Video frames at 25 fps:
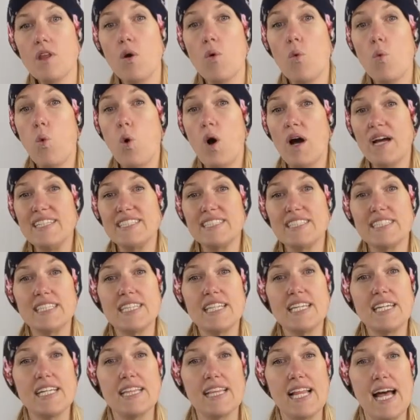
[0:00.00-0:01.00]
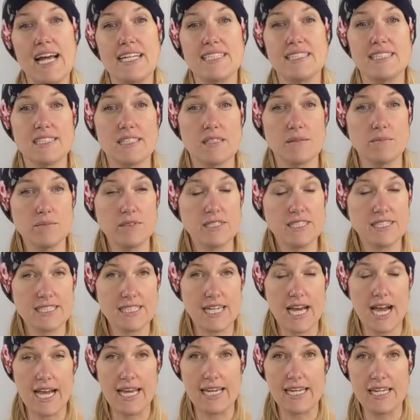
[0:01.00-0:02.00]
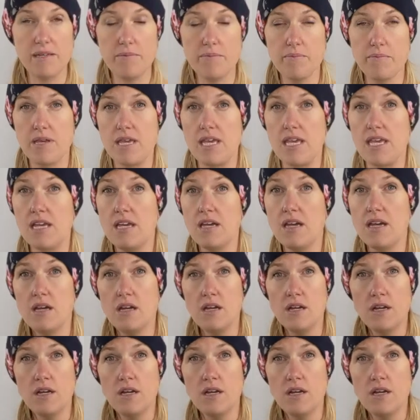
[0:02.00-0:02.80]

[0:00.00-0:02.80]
what the gladsome's tiding be.